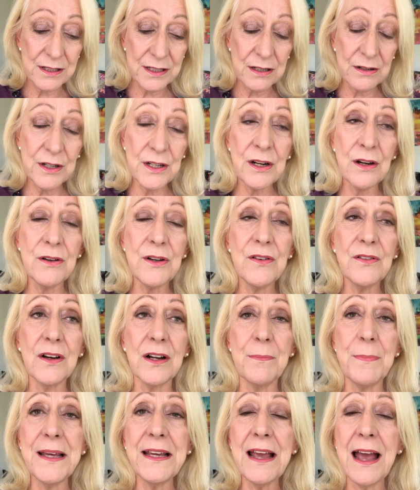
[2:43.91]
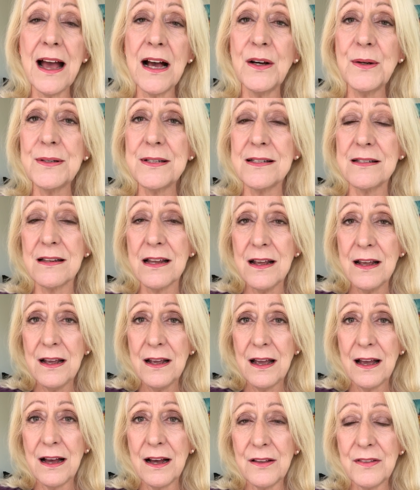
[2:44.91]
So you know, you've got a big house
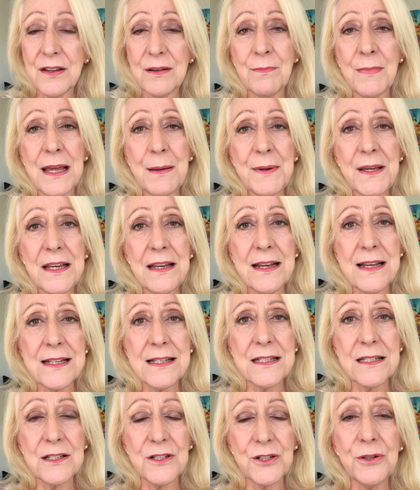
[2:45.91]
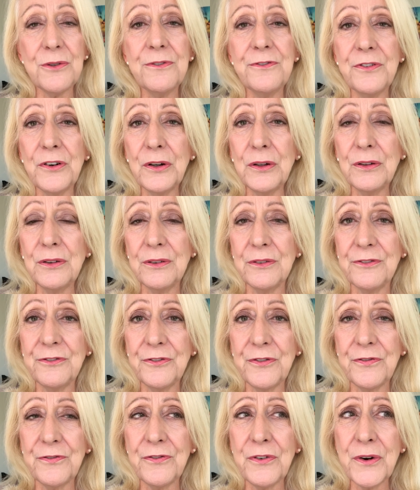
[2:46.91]
uh, that maybe is too full
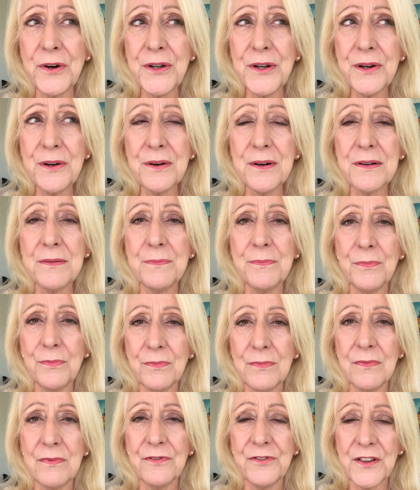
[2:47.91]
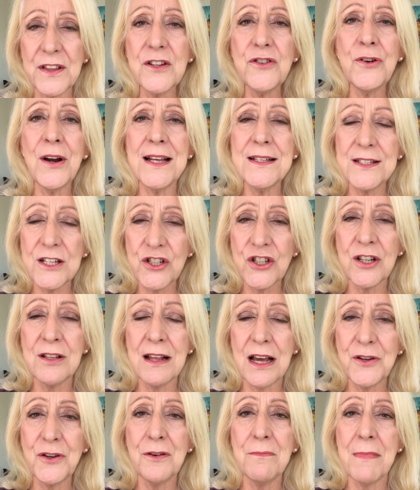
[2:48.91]
for your for the transition
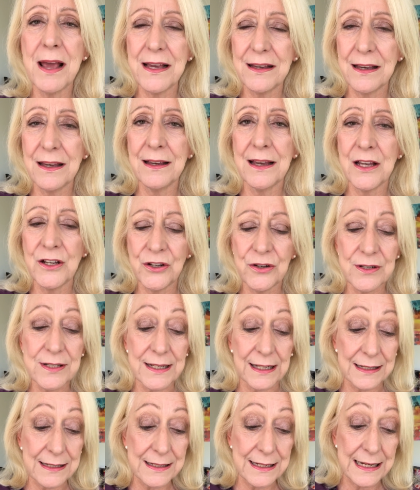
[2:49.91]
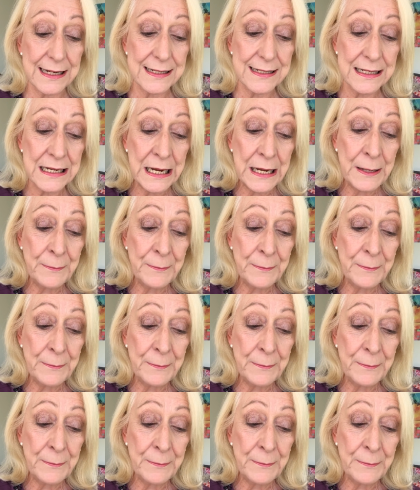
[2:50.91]
that you're making in your 60s